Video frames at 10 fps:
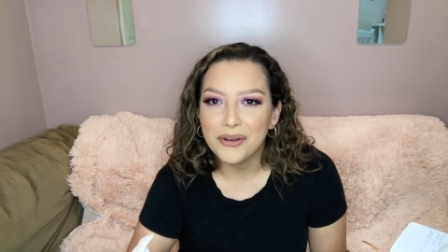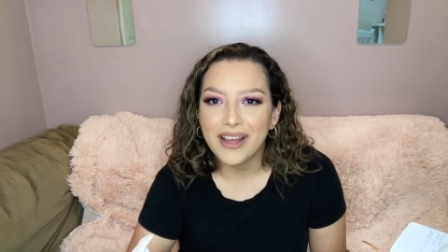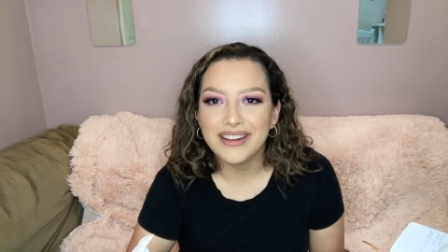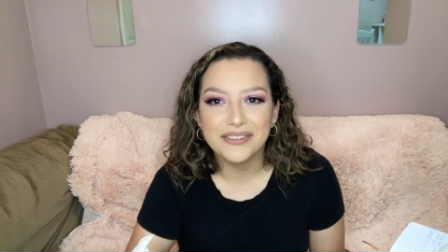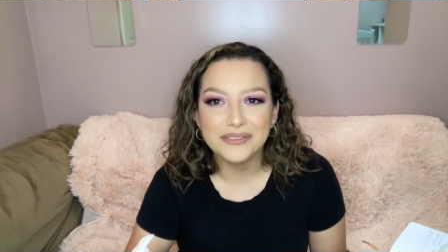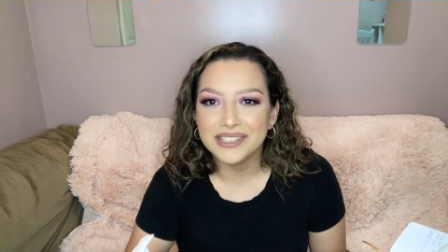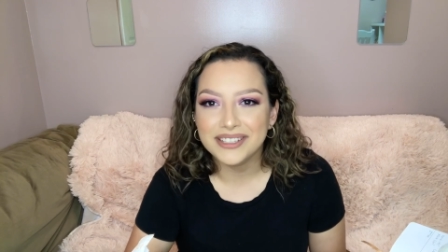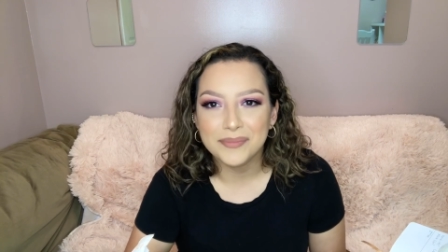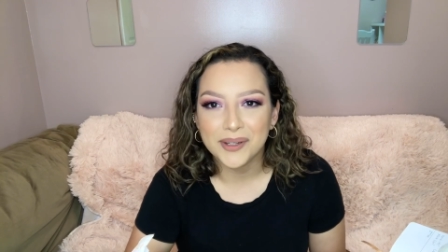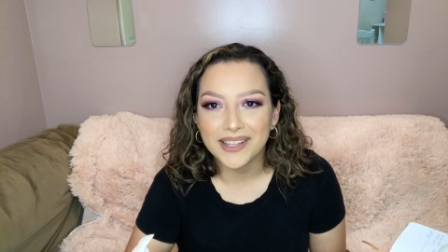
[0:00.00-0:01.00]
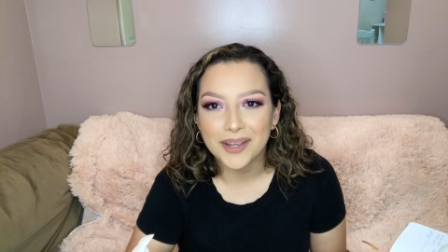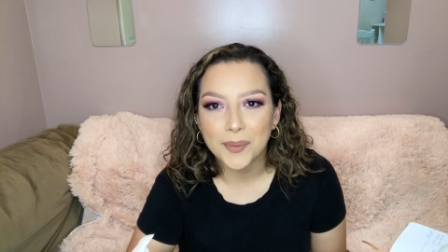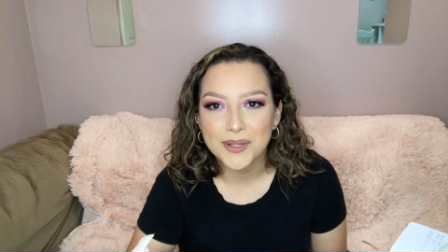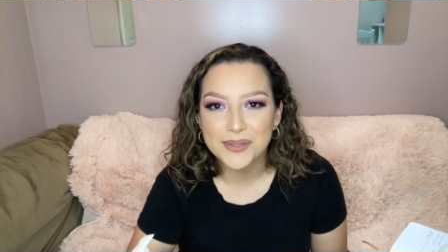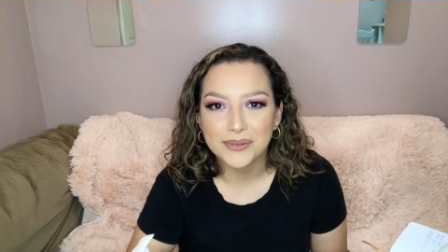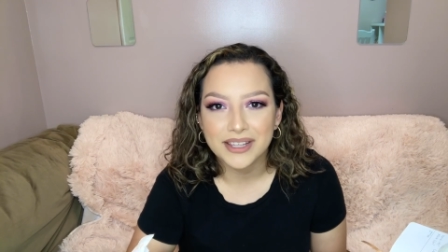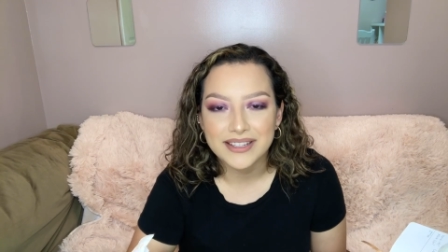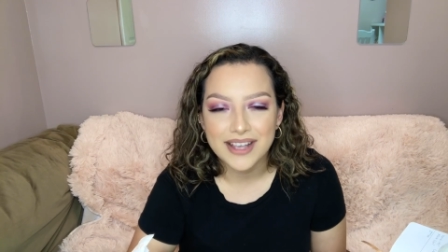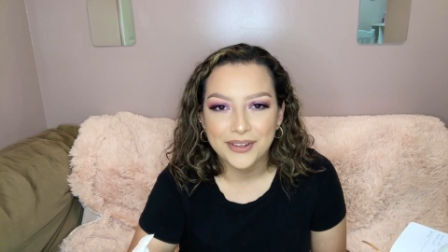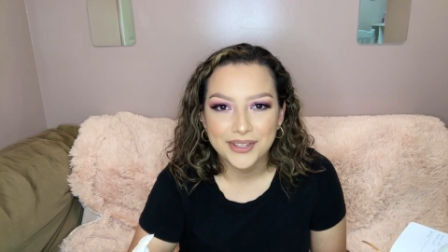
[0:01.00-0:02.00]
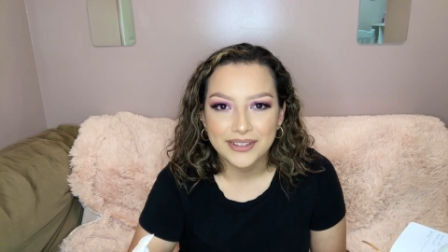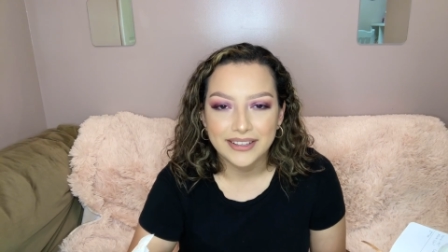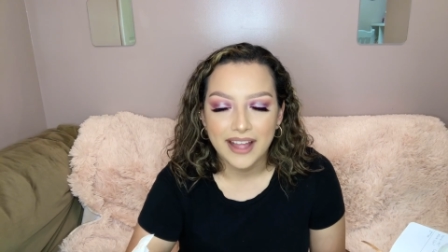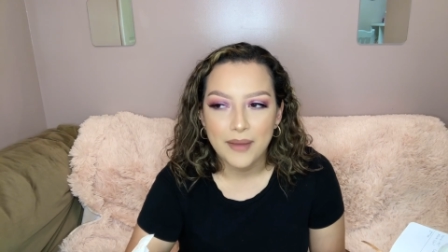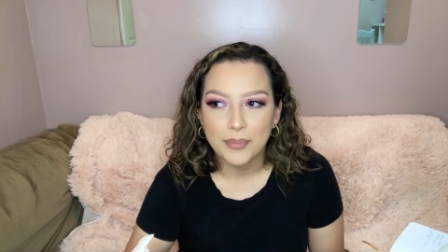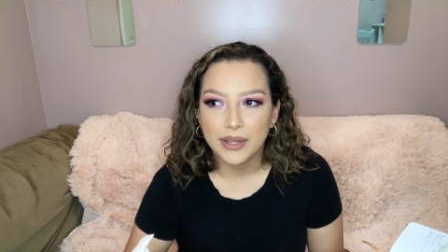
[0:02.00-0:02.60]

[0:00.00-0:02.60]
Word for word: I don't really put like personal things out there like that.